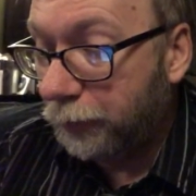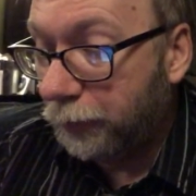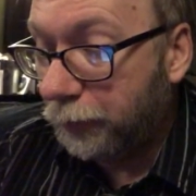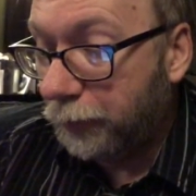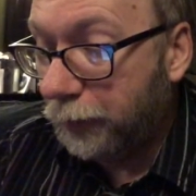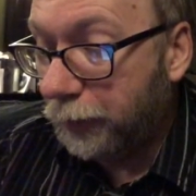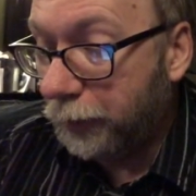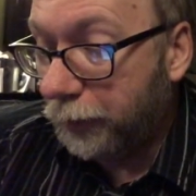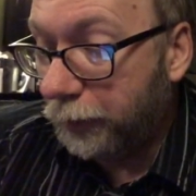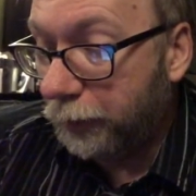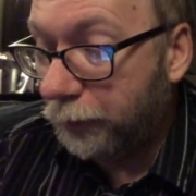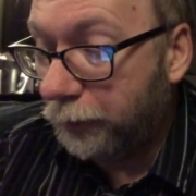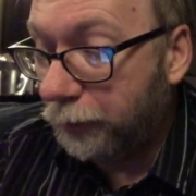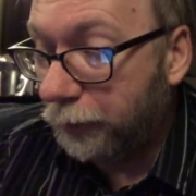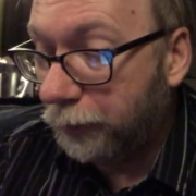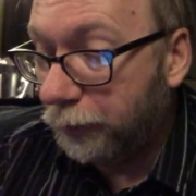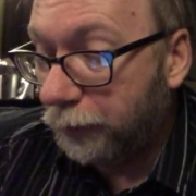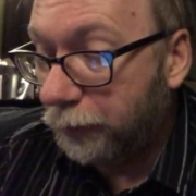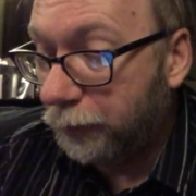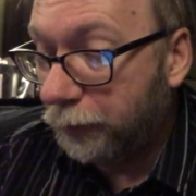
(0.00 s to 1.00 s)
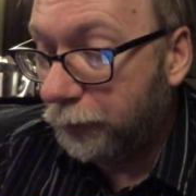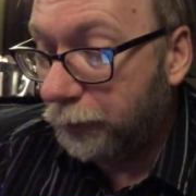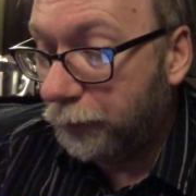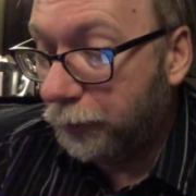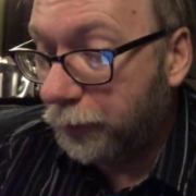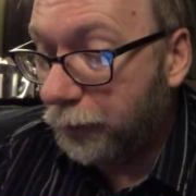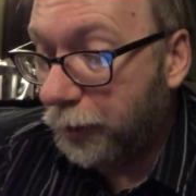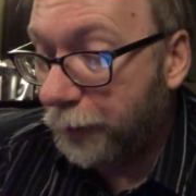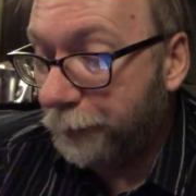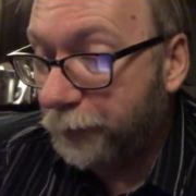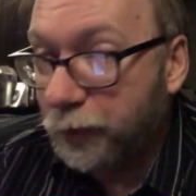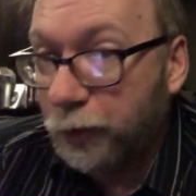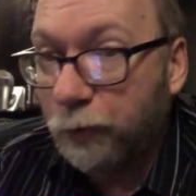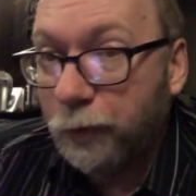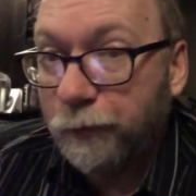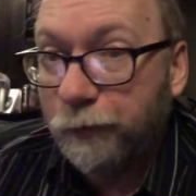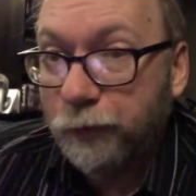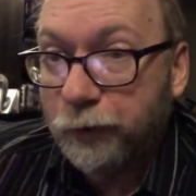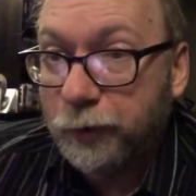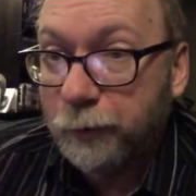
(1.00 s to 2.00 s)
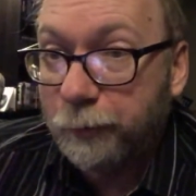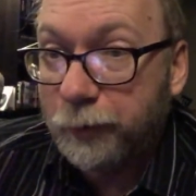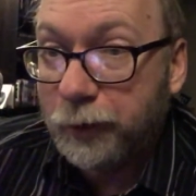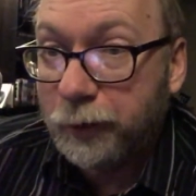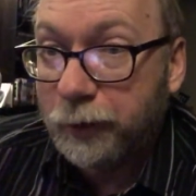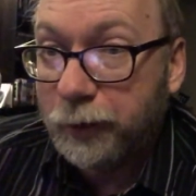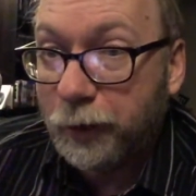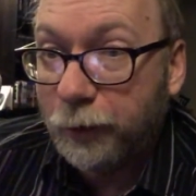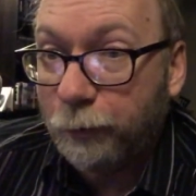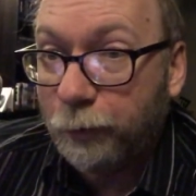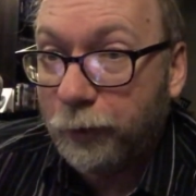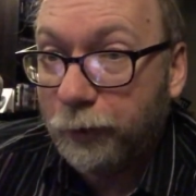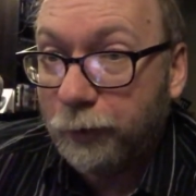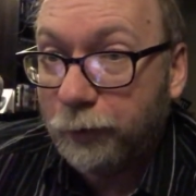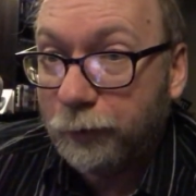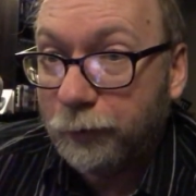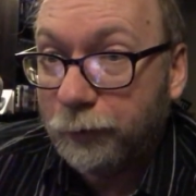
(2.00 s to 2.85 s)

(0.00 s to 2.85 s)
and I'm so in for some Jet Jaguar